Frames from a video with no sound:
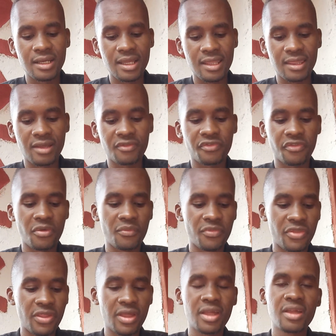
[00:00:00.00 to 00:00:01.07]
and then from
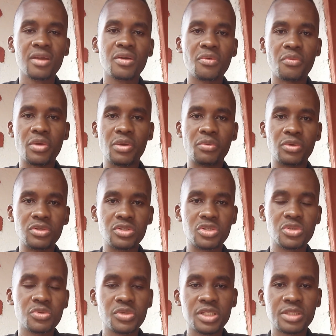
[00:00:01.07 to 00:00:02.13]
there we will
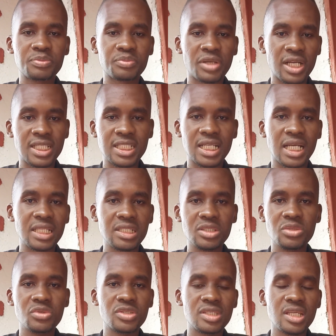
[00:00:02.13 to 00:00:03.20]
do it practically
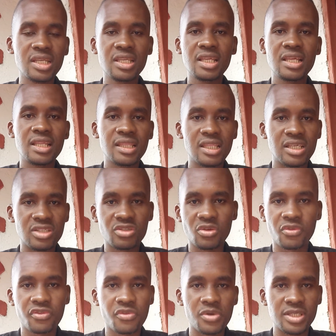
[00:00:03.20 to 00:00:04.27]
using the
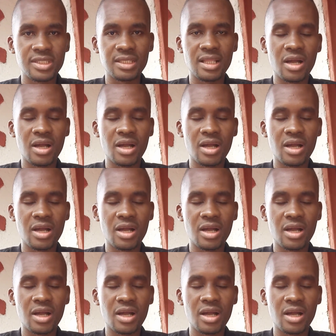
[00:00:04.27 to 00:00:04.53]
softwares.